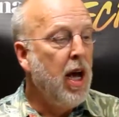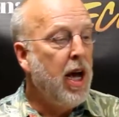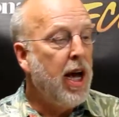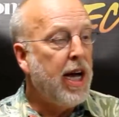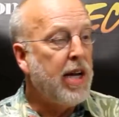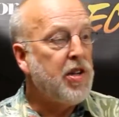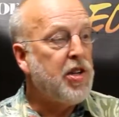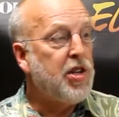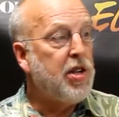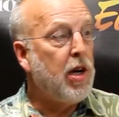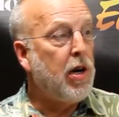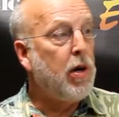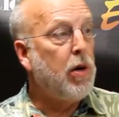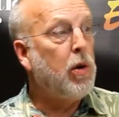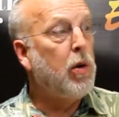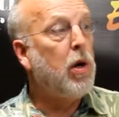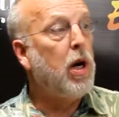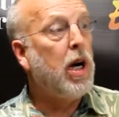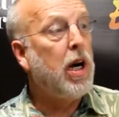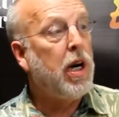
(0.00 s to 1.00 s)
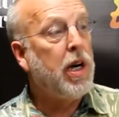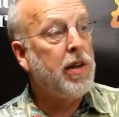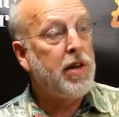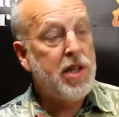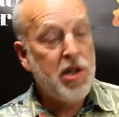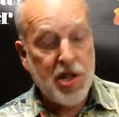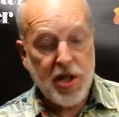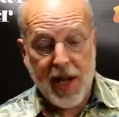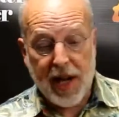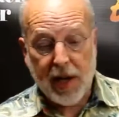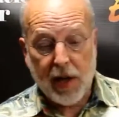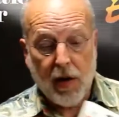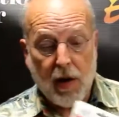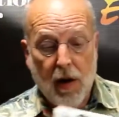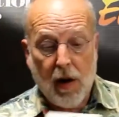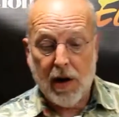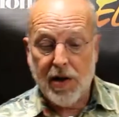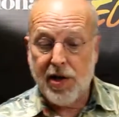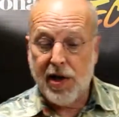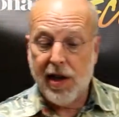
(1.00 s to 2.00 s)
And so this set of
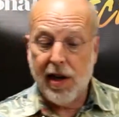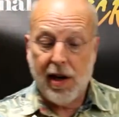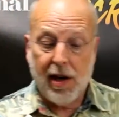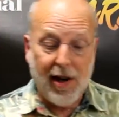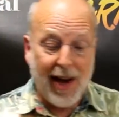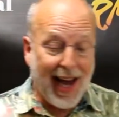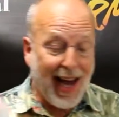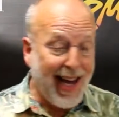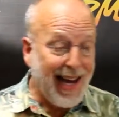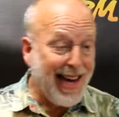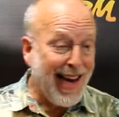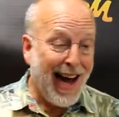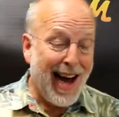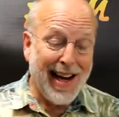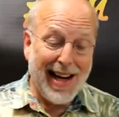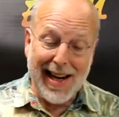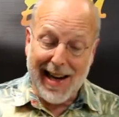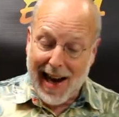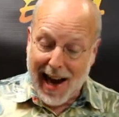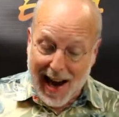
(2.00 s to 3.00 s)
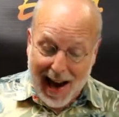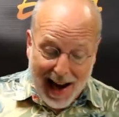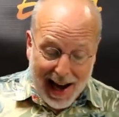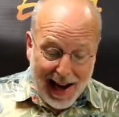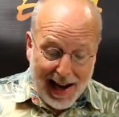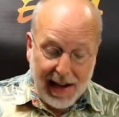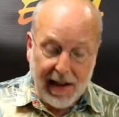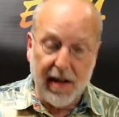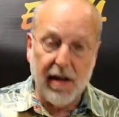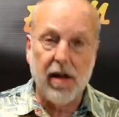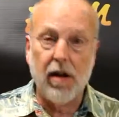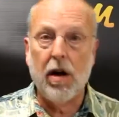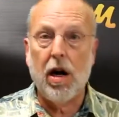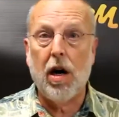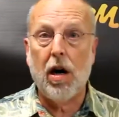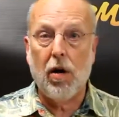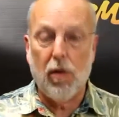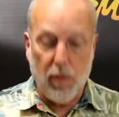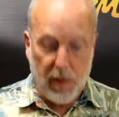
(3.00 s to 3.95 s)
cards here, $8.99